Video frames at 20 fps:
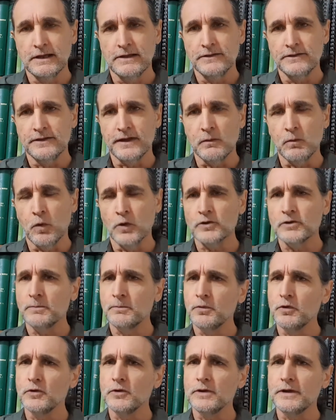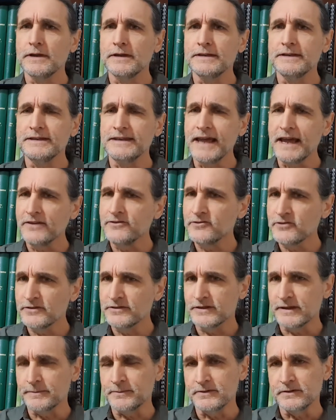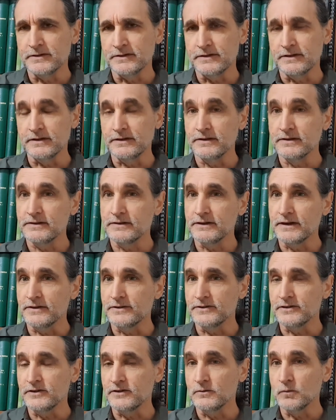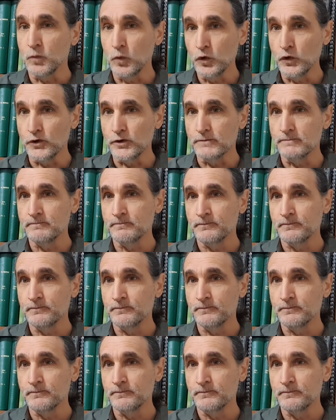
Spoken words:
they want to put in natural substances such as wood.